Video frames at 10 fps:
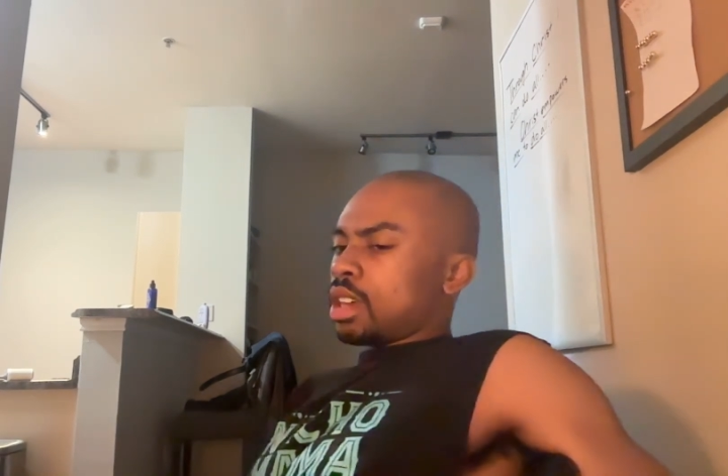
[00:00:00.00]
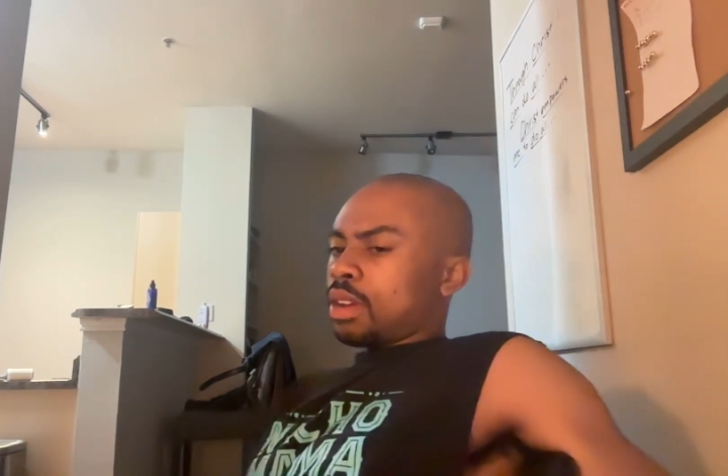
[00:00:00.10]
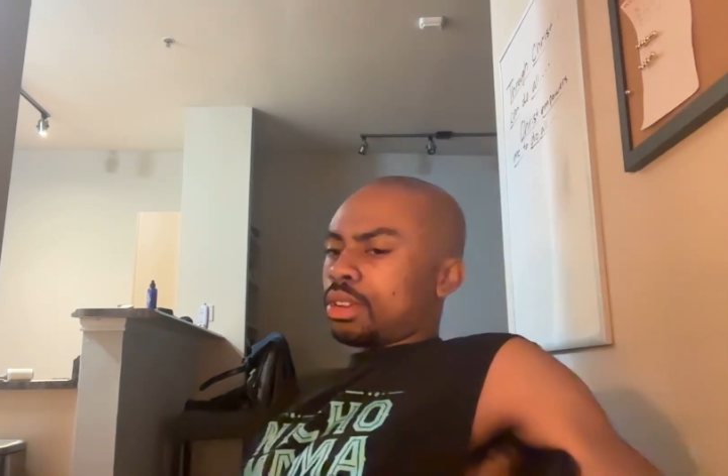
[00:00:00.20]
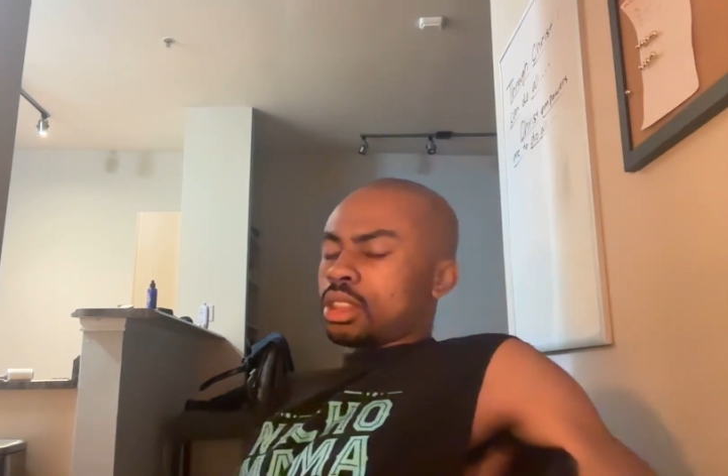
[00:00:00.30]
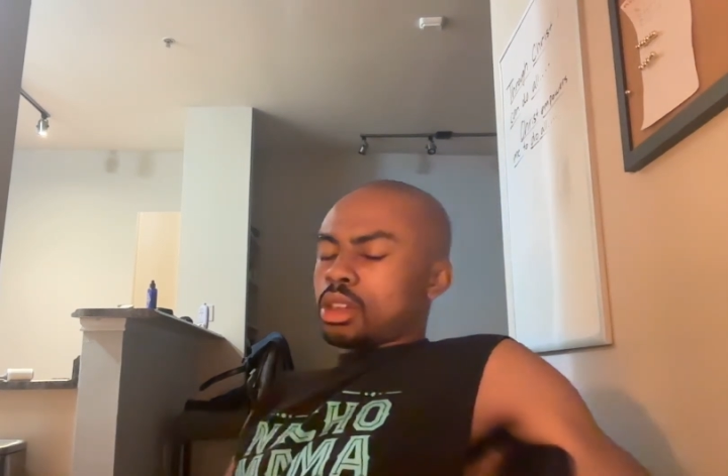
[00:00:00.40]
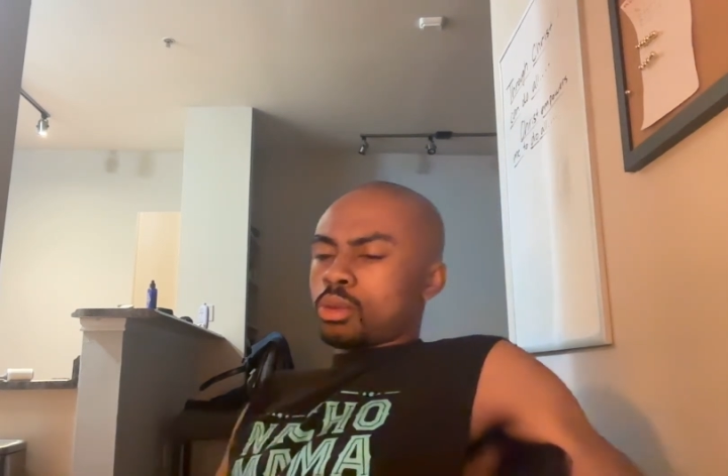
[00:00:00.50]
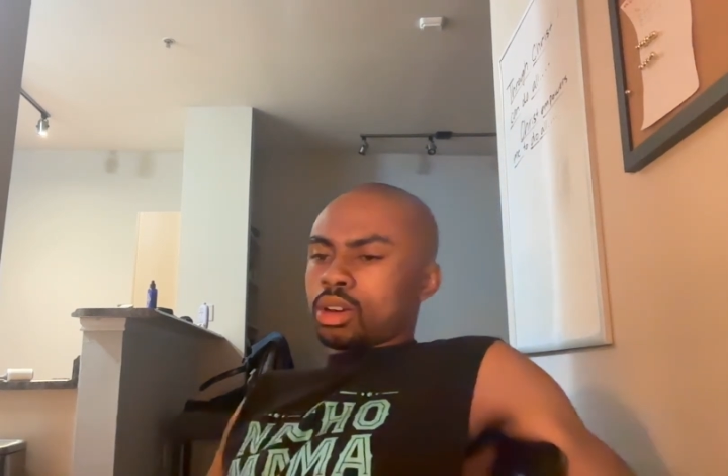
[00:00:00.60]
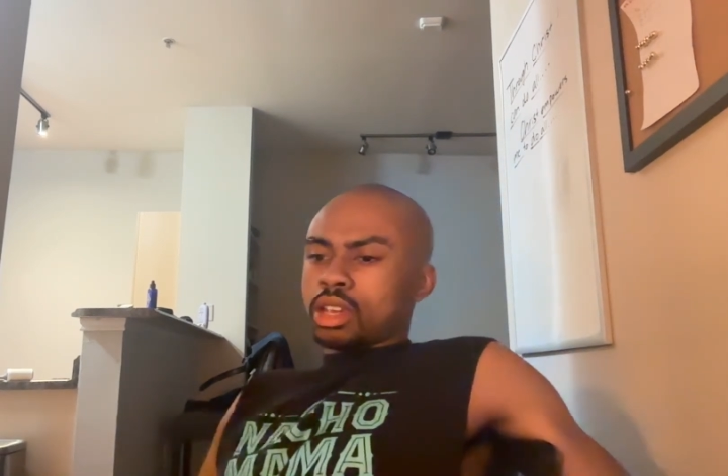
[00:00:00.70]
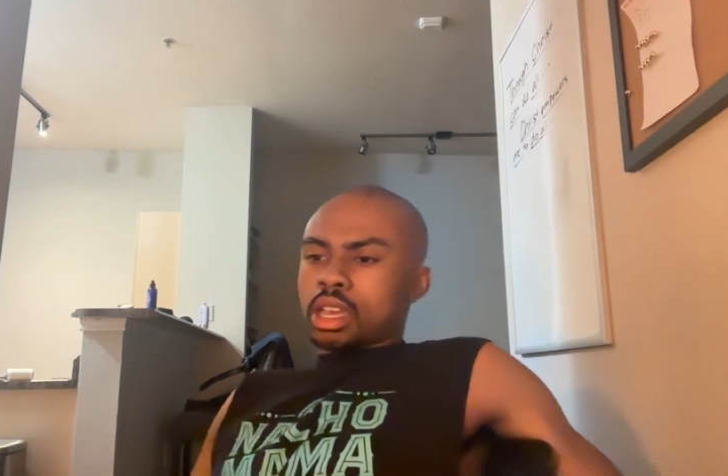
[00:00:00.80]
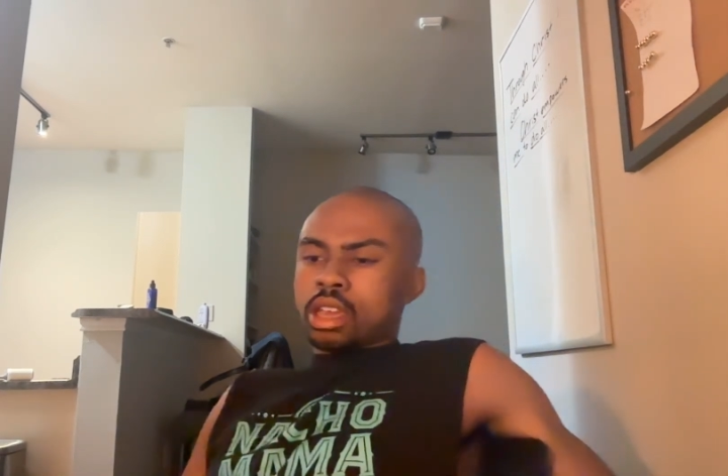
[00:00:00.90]
everything
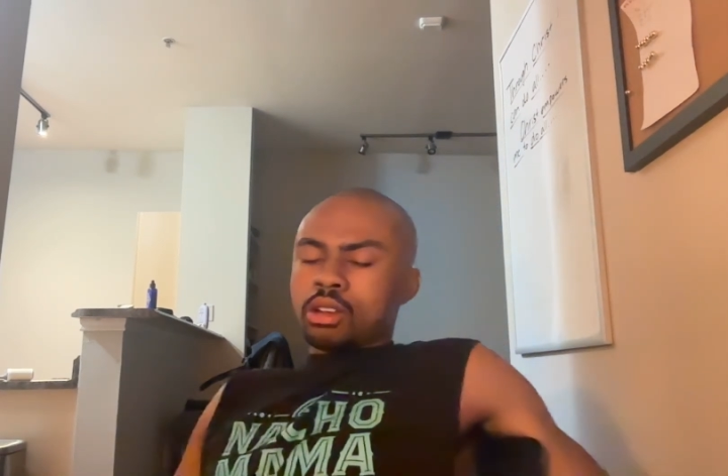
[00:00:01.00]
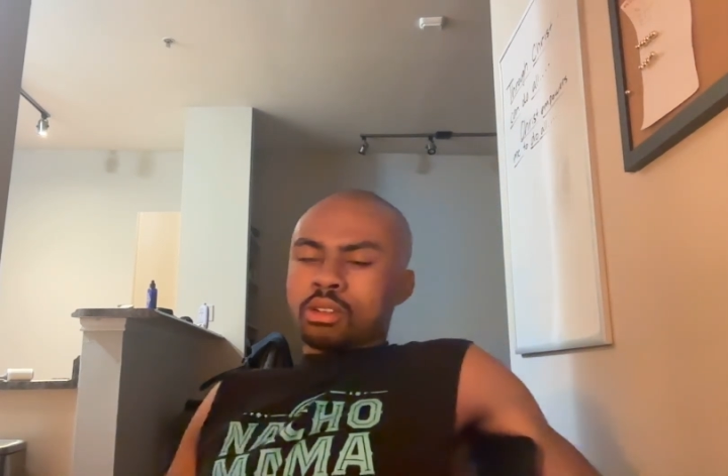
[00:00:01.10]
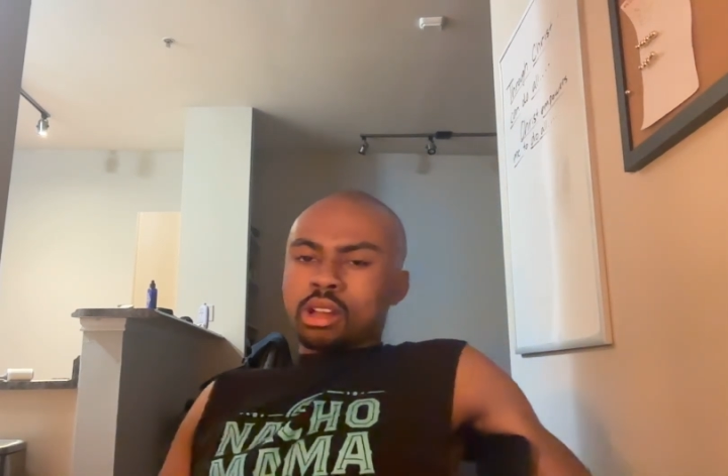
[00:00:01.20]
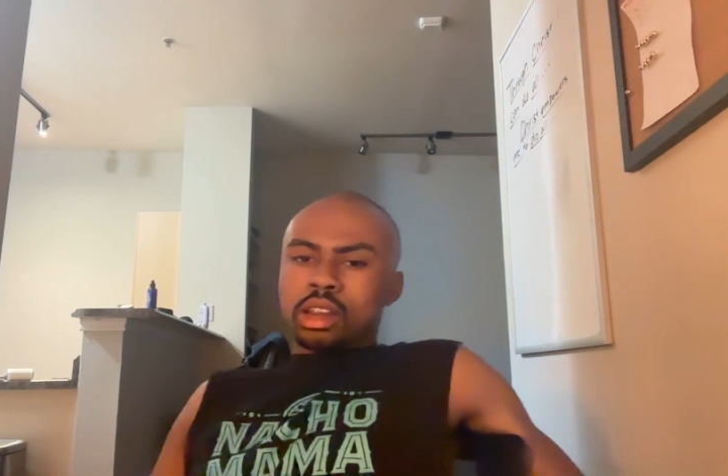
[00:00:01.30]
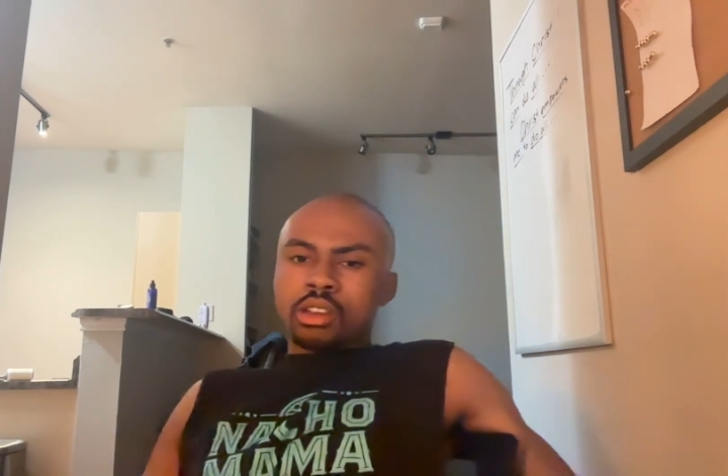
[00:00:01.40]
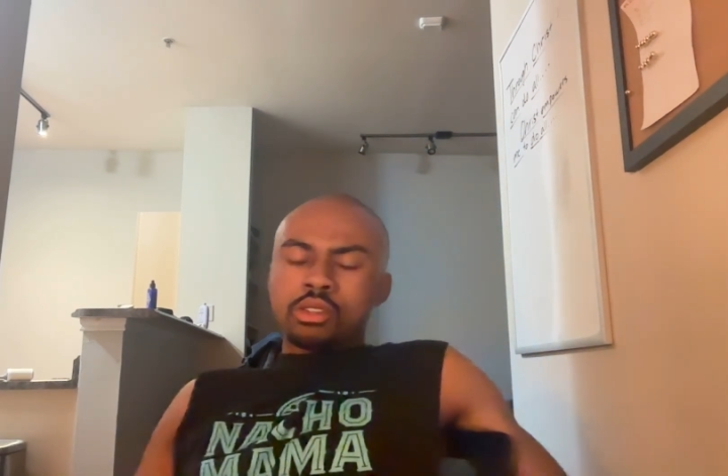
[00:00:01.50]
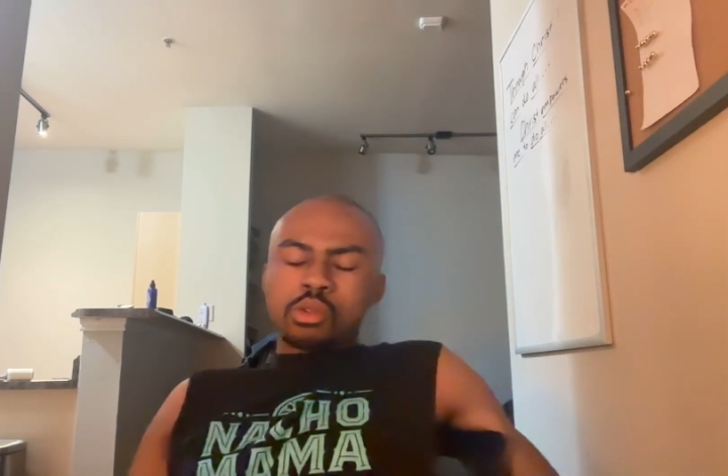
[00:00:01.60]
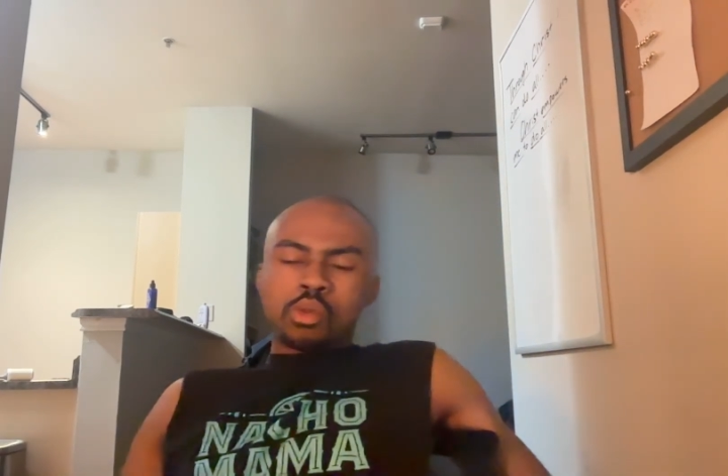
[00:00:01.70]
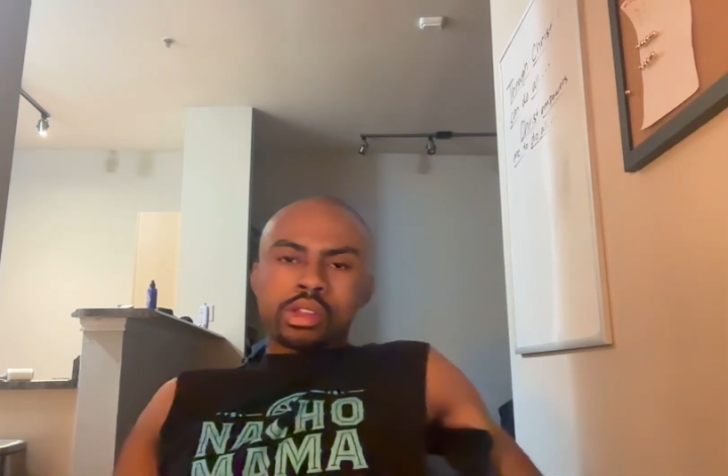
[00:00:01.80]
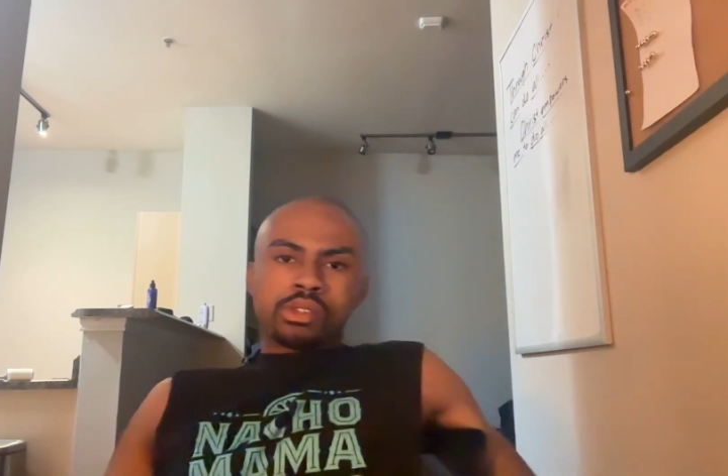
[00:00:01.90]
working out. I know it
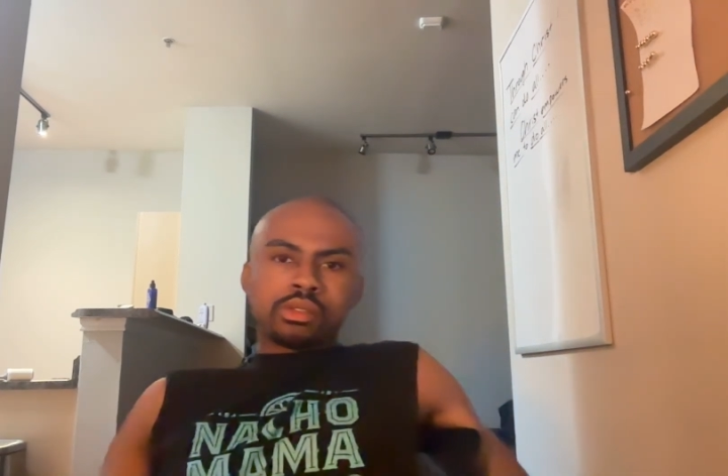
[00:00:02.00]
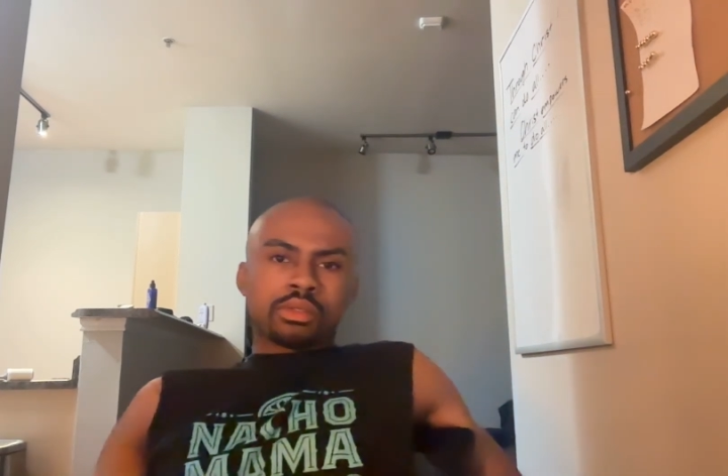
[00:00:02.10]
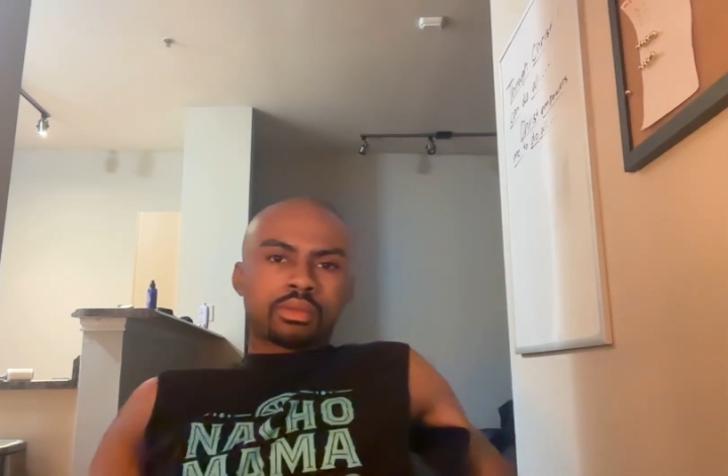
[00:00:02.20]
will.